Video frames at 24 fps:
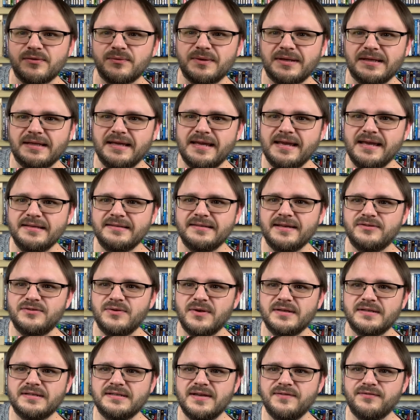release, as you
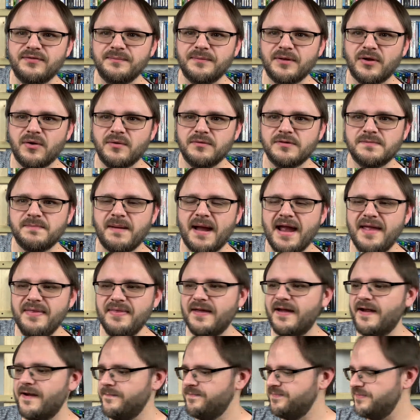can see from the spine
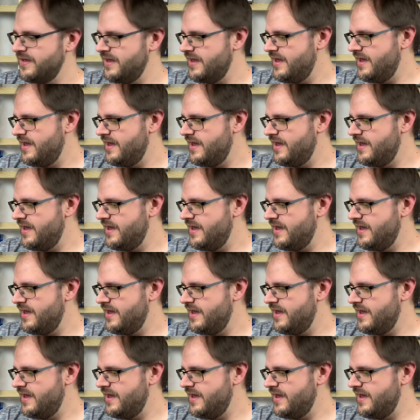there.